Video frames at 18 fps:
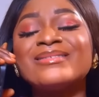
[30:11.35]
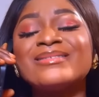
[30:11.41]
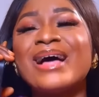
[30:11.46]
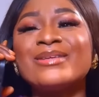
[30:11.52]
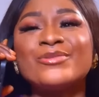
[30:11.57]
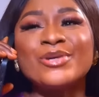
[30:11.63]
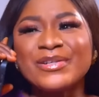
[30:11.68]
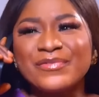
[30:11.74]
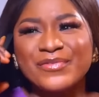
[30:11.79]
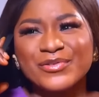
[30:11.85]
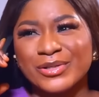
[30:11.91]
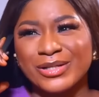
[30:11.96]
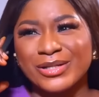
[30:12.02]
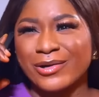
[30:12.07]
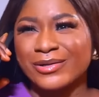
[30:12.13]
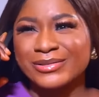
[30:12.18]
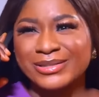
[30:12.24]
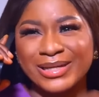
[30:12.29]
I don't even know the
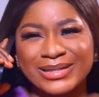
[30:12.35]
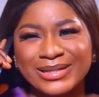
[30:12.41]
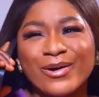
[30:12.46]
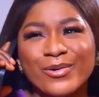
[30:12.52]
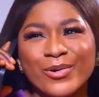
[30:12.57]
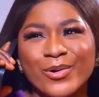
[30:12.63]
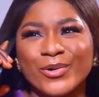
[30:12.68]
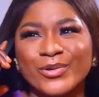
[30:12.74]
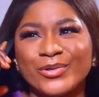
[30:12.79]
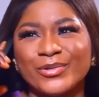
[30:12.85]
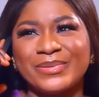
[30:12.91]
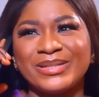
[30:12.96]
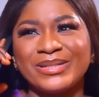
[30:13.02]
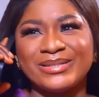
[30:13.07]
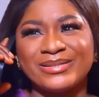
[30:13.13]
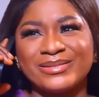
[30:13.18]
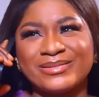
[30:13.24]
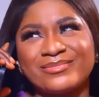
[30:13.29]
content. I'll call you,
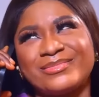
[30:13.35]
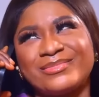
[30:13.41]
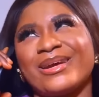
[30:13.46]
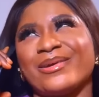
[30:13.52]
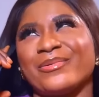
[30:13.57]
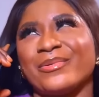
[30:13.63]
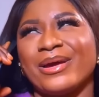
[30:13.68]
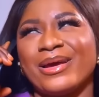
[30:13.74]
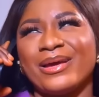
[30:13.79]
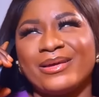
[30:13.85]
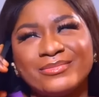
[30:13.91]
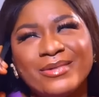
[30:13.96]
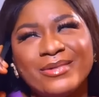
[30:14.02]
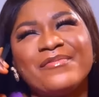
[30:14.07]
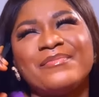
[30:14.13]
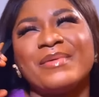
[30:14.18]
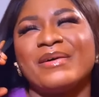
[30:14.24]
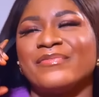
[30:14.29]
please. Get away.
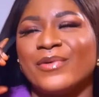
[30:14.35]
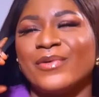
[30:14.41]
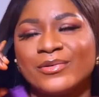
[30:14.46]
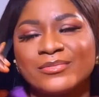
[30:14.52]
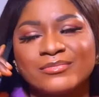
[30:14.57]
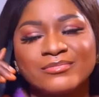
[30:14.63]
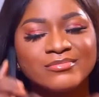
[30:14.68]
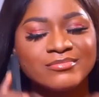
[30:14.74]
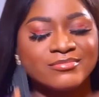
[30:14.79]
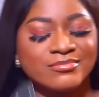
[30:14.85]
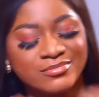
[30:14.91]
Off my phone.